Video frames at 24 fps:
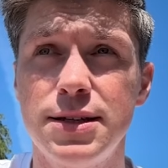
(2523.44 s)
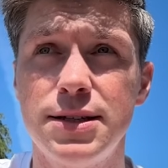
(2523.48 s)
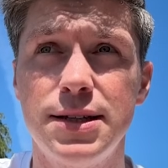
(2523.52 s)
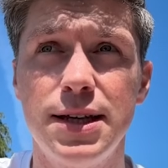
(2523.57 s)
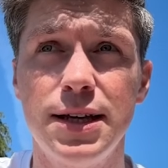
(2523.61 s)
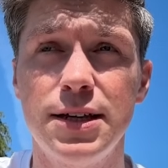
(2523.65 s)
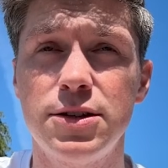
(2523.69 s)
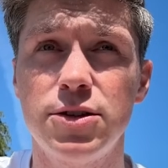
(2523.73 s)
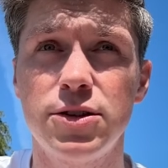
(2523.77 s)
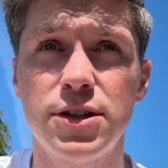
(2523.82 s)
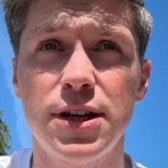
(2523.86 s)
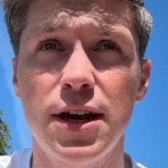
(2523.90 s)
it
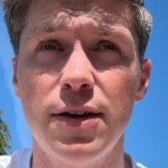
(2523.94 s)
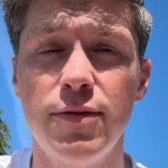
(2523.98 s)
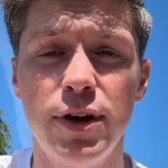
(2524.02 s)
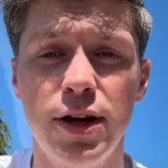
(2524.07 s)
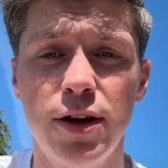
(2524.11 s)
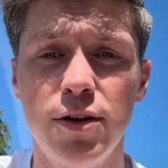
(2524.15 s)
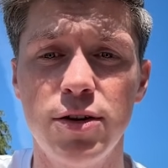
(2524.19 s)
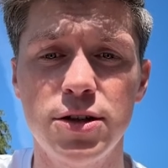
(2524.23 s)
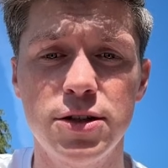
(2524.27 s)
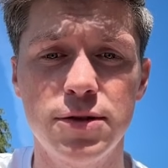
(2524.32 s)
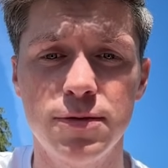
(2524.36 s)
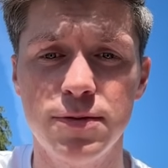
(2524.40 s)
6 or 7
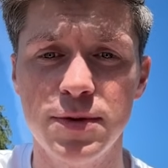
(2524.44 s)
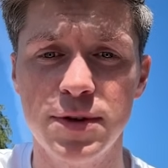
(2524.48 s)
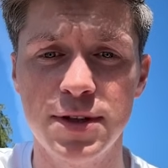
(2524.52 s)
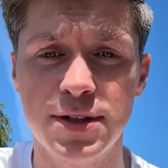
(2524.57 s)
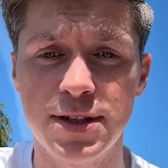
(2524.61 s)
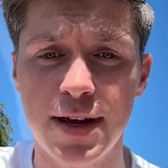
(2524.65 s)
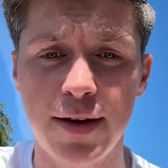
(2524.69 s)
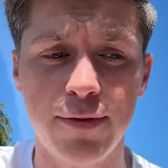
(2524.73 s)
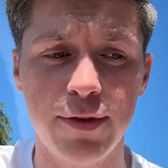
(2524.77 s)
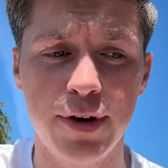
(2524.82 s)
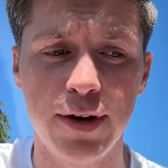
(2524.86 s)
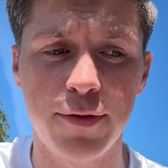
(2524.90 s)
years, there's been
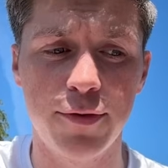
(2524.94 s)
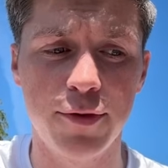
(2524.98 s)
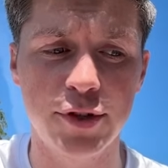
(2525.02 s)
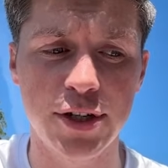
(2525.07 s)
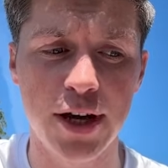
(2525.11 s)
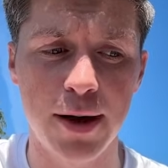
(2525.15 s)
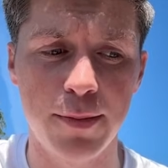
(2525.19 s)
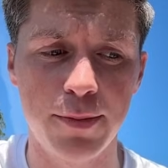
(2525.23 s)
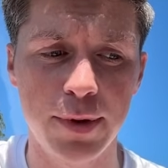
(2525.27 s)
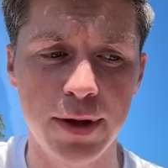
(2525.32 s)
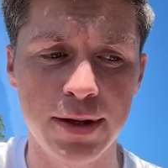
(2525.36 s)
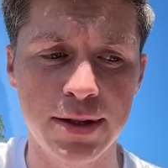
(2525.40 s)
7 different
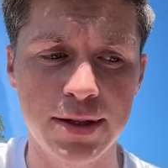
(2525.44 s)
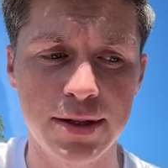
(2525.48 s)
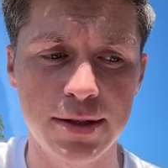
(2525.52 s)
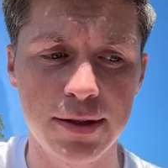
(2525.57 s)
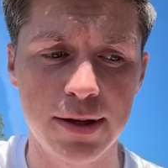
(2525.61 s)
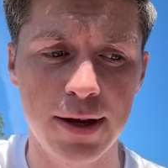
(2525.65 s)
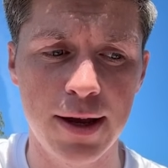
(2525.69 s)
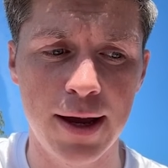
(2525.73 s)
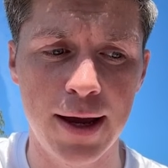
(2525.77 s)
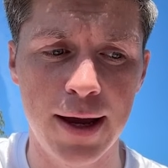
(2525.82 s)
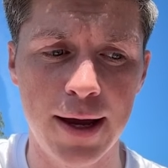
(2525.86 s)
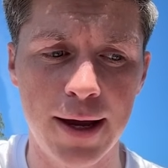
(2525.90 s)
champions.
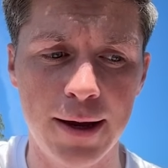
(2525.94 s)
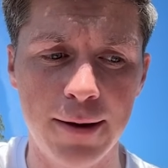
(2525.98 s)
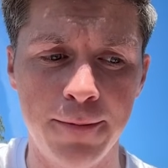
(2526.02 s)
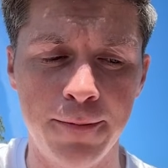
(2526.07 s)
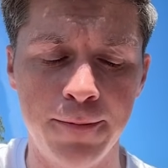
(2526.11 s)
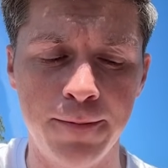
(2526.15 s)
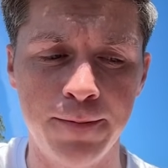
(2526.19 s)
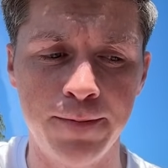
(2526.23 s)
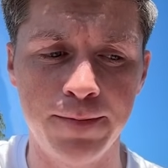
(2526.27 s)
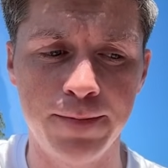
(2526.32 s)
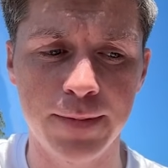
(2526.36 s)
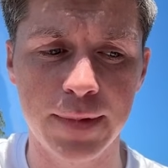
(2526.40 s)

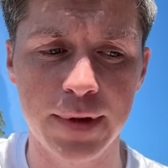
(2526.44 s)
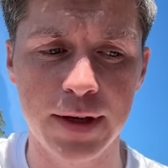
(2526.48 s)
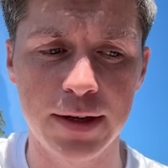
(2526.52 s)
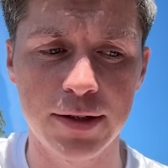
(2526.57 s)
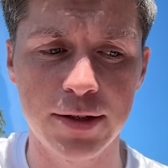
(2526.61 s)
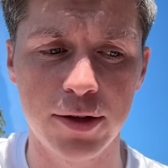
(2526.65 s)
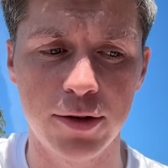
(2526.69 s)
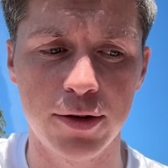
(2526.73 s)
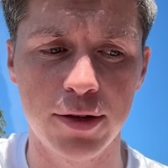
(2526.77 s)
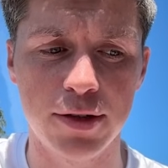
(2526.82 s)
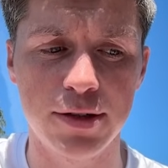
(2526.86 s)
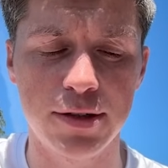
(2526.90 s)

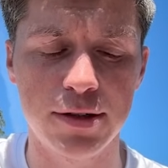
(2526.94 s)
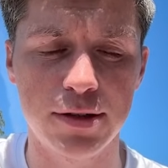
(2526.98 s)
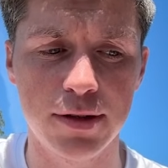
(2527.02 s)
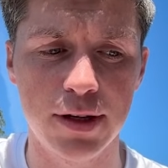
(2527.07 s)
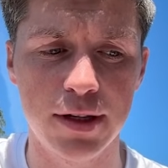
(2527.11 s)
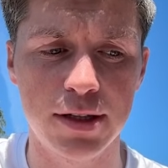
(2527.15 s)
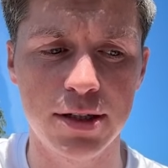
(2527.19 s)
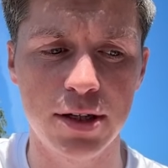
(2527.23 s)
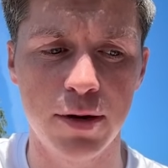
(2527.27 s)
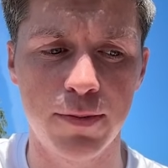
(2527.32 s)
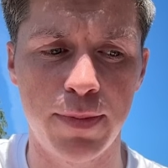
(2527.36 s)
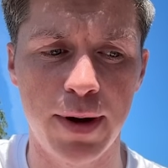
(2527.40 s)
So
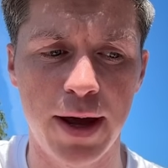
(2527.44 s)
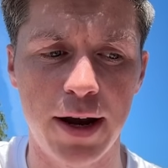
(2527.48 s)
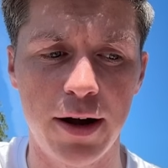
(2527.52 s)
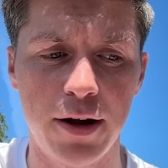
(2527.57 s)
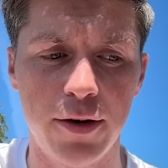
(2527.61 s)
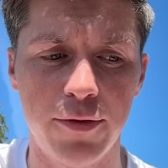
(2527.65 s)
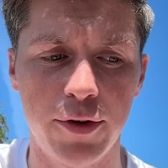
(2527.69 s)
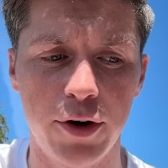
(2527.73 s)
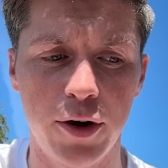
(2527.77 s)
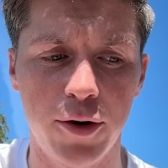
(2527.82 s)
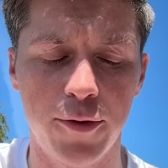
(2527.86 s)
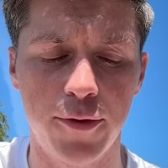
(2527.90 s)
it's
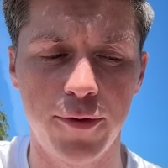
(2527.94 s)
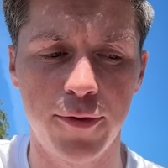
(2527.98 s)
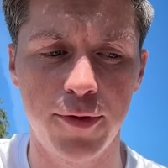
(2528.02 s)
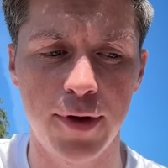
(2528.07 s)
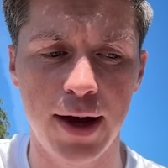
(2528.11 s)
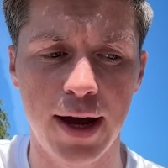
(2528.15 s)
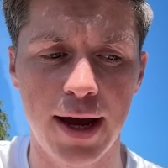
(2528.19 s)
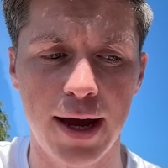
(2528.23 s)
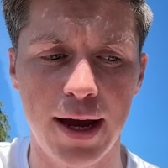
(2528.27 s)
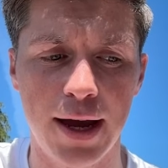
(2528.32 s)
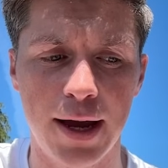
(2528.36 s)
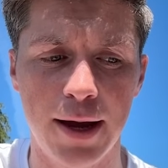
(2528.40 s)
competitive enough.
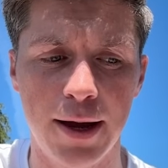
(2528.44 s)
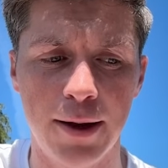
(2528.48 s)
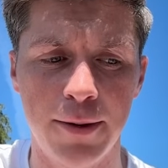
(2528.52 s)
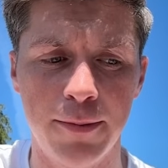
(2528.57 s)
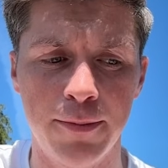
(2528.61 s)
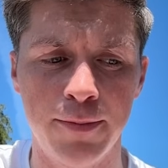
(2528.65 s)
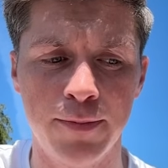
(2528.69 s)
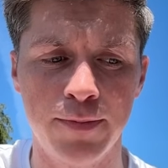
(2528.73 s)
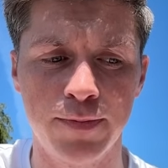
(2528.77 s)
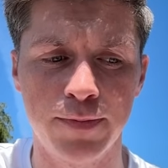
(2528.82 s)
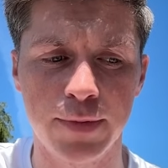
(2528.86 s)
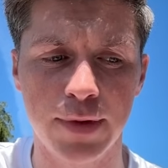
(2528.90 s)

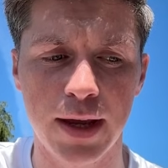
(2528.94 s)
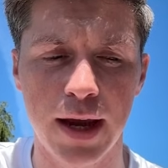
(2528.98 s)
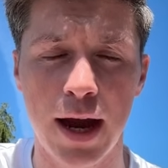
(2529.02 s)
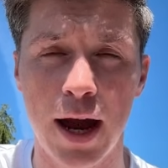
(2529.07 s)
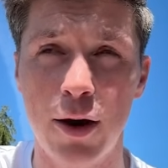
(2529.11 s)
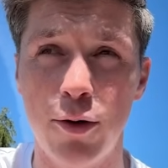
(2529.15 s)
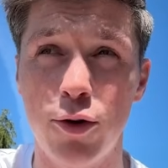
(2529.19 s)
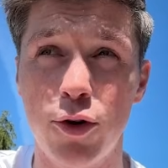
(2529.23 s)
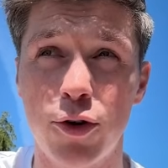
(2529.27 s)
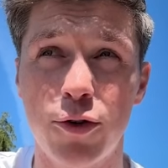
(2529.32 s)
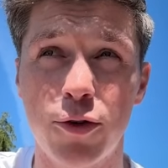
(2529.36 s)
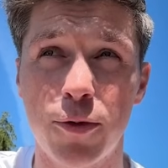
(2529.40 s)

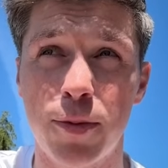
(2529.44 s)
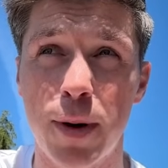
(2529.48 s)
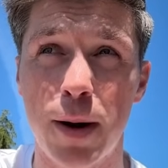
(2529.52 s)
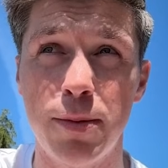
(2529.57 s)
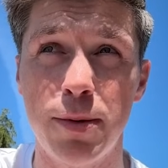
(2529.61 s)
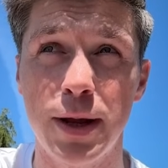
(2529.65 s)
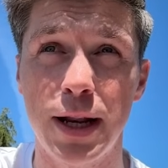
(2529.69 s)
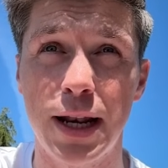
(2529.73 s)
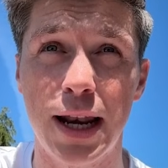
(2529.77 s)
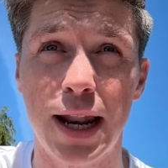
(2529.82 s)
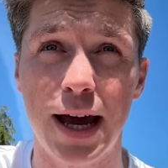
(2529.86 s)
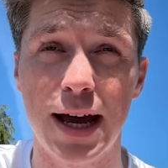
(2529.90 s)
Owlert are
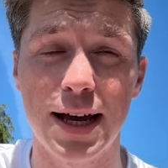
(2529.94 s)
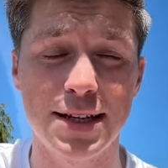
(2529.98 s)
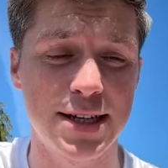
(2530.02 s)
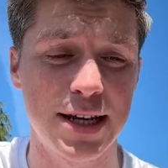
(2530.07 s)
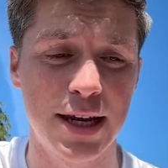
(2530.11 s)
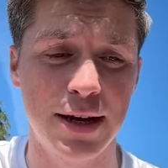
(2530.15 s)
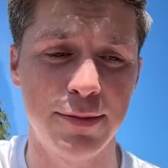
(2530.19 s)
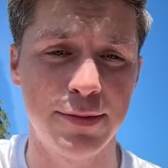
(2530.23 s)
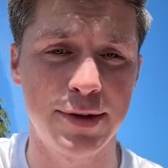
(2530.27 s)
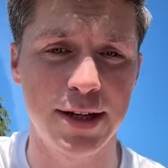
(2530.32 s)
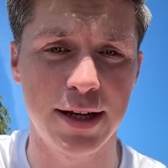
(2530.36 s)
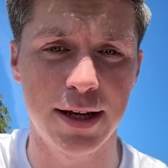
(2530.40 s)
probably the
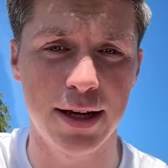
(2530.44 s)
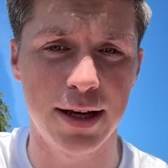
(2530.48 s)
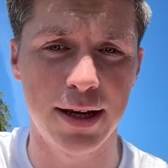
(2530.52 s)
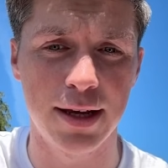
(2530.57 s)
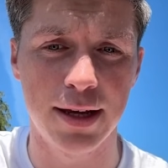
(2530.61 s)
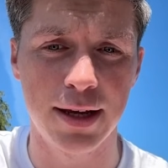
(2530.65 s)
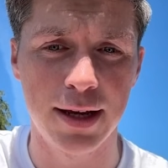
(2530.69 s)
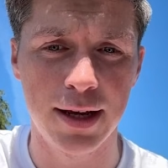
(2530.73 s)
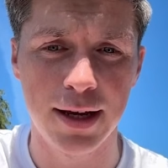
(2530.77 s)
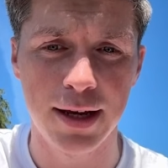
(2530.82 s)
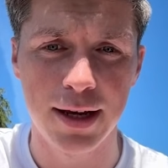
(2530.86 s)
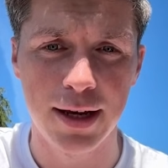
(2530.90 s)
last team
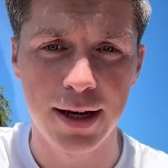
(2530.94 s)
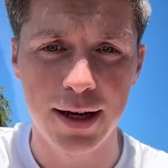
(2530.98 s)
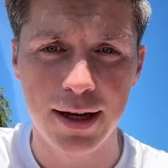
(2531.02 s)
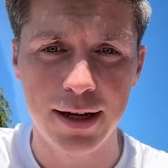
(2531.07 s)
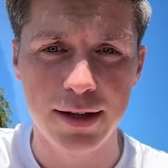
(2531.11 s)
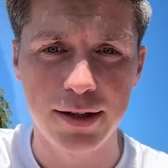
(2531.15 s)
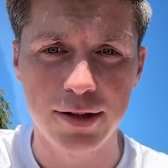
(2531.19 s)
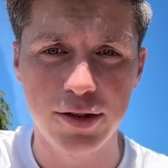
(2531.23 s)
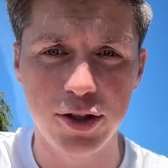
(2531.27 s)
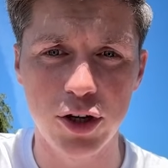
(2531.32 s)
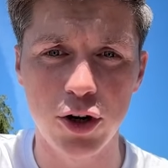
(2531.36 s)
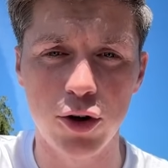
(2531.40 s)
to
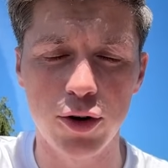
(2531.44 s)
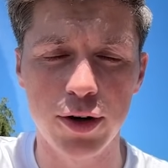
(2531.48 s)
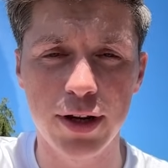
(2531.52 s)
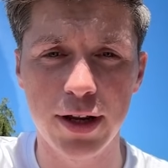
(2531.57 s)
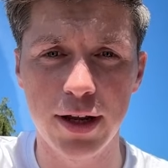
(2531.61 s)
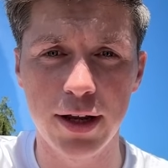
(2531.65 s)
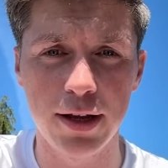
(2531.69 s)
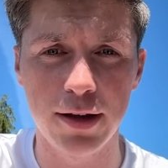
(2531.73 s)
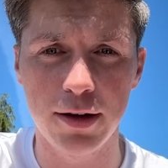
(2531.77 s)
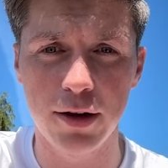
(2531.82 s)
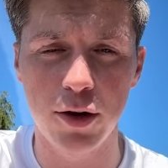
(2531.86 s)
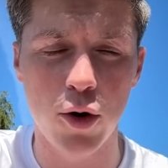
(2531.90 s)

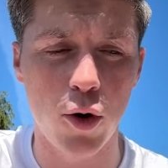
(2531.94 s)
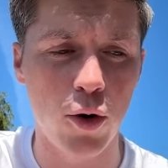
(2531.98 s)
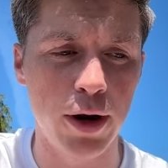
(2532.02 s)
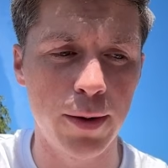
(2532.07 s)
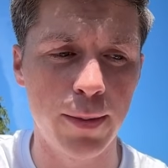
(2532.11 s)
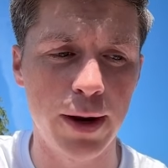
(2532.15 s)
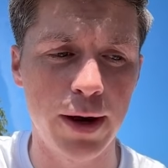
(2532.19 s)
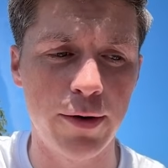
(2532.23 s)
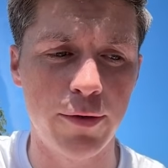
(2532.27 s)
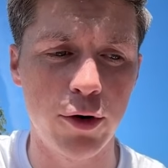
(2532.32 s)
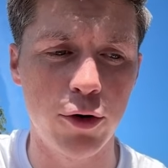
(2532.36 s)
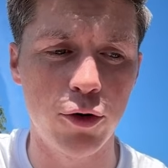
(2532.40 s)
go
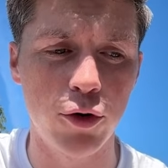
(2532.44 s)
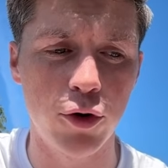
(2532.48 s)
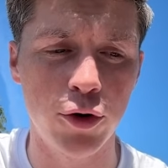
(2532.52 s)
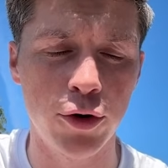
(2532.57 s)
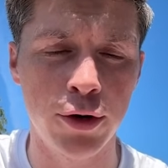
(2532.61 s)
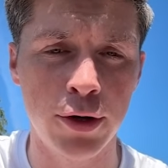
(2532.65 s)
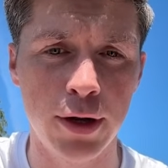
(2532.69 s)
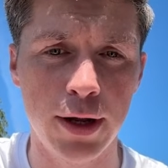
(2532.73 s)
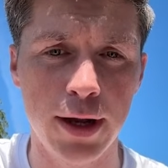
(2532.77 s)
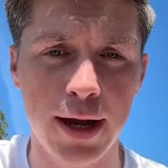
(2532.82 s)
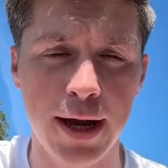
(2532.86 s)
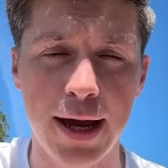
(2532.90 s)
on a bit of a
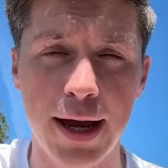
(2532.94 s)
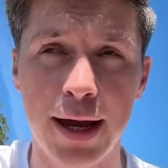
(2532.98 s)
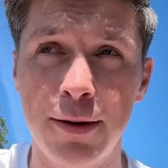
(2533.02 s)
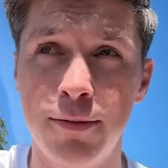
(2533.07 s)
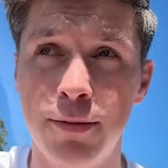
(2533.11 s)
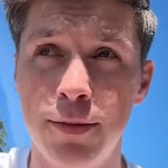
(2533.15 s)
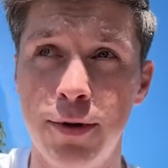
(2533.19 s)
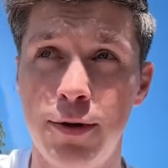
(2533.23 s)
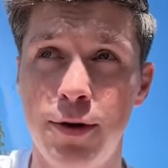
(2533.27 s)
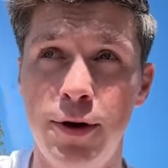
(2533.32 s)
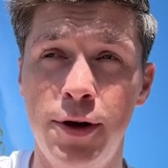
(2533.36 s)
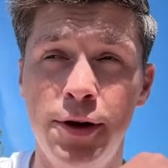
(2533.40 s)
run.
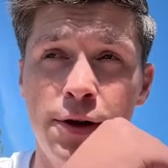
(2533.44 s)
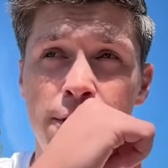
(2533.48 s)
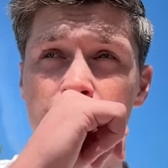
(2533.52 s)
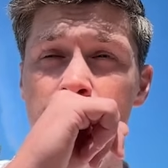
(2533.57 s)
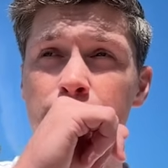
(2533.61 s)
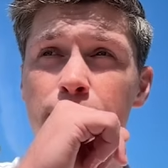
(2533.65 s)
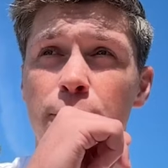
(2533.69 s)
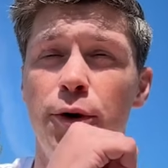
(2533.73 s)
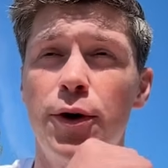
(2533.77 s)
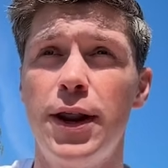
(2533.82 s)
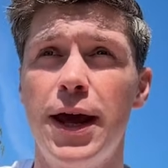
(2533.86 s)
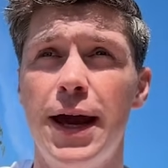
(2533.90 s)

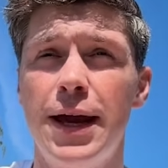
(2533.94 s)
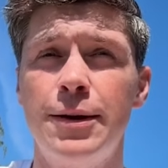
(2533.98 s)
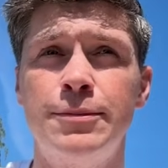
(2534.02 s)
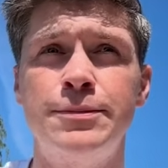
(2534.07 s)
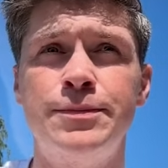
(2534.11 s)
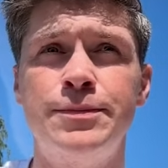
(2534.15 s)
But